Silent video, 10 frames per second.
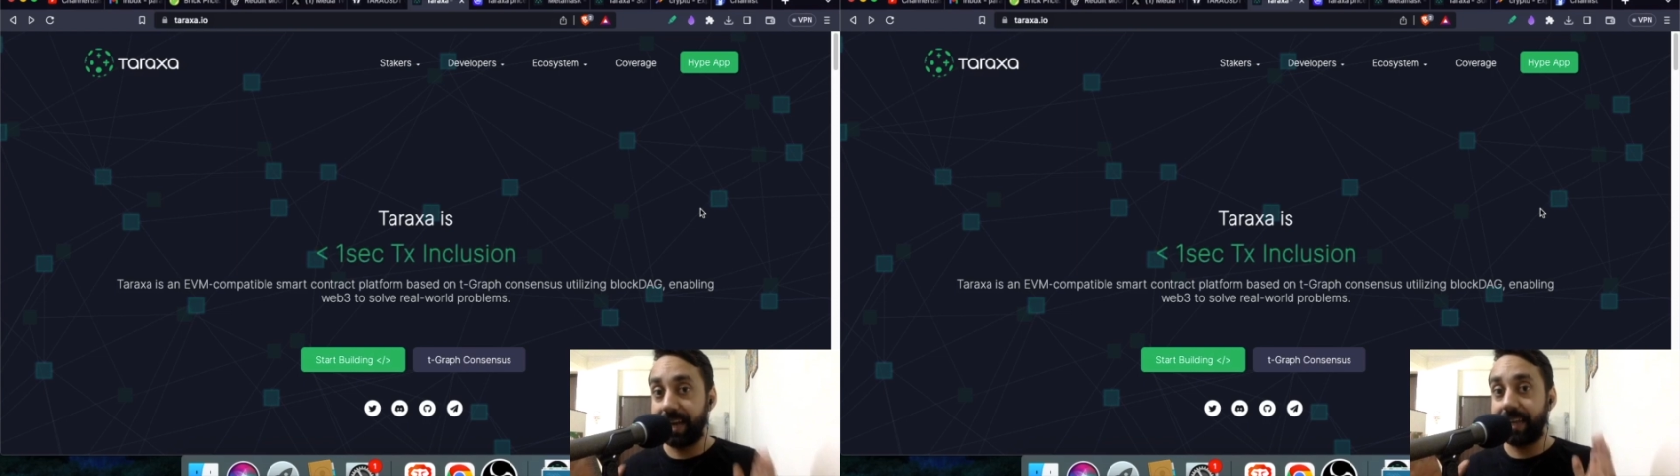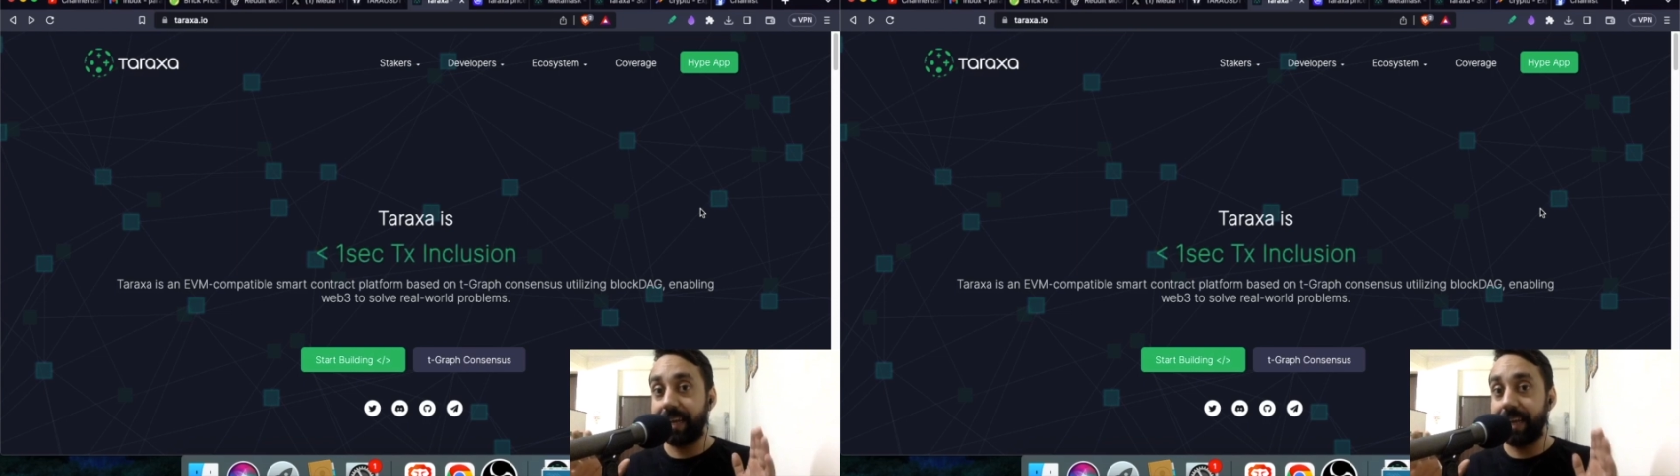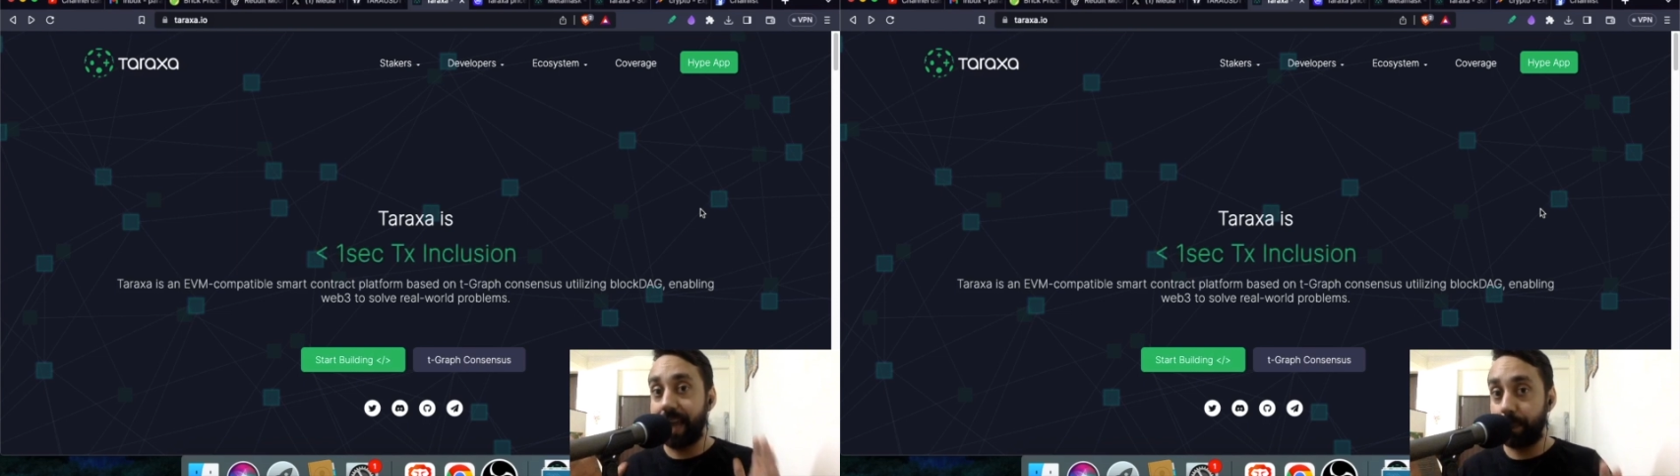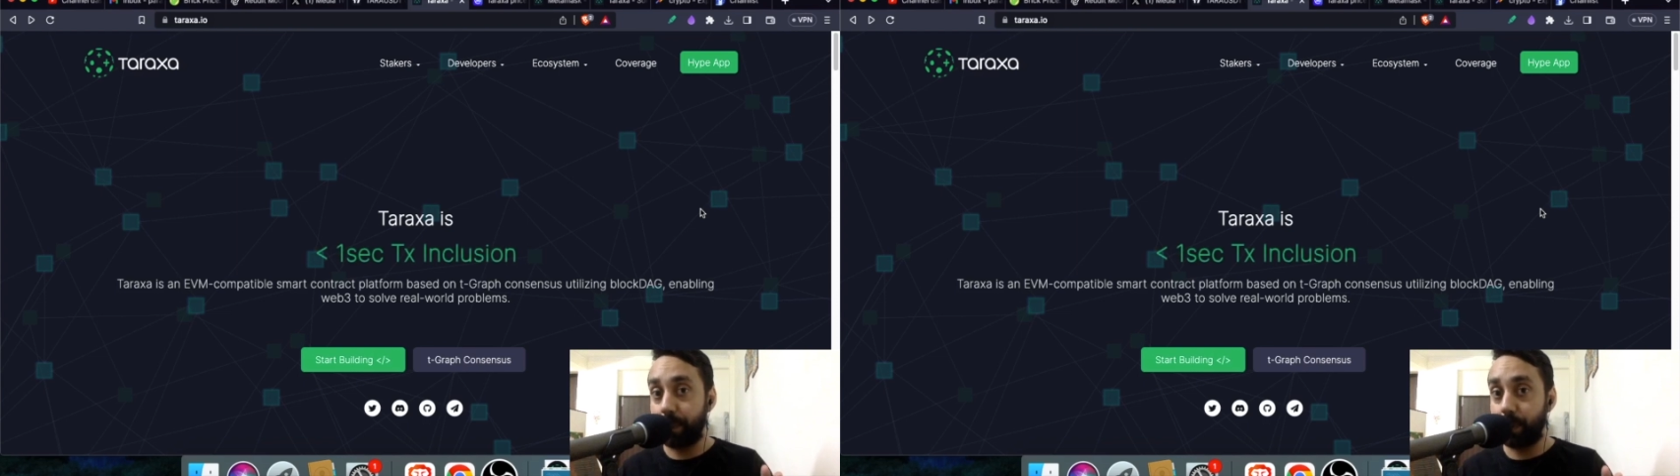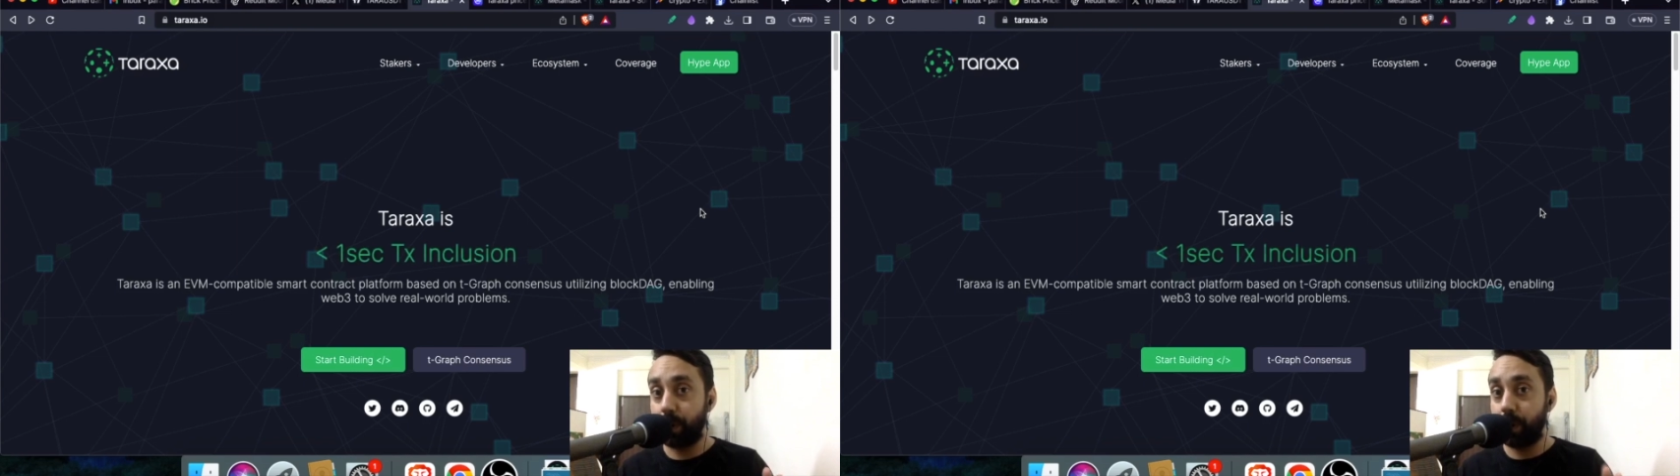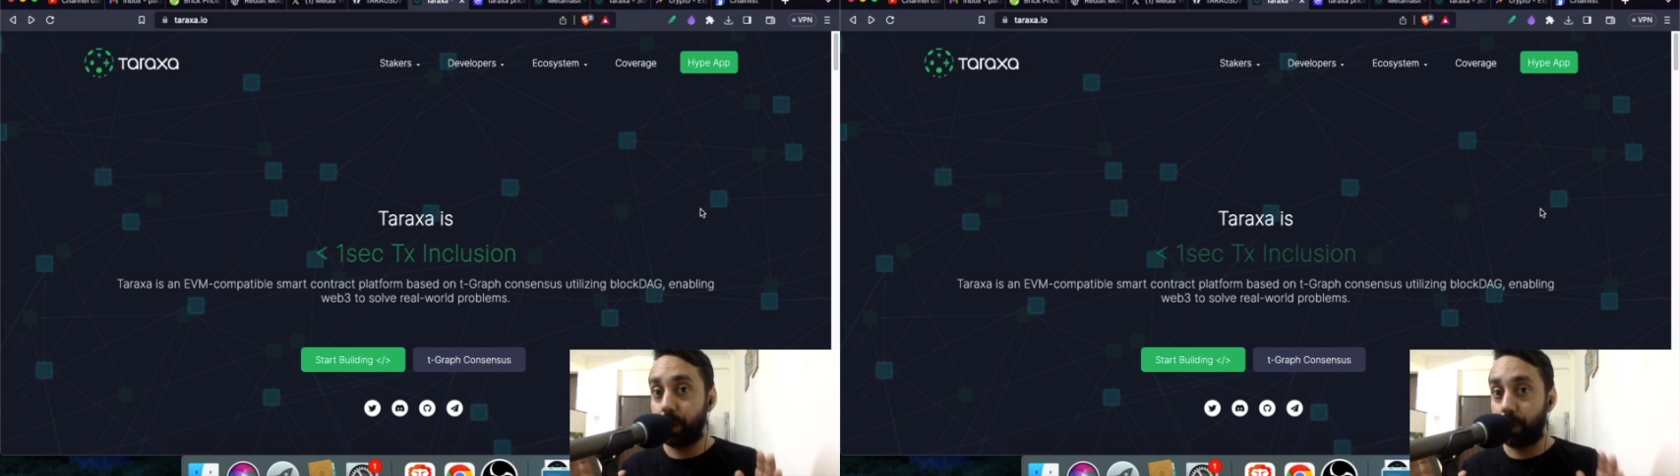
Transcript: that can help you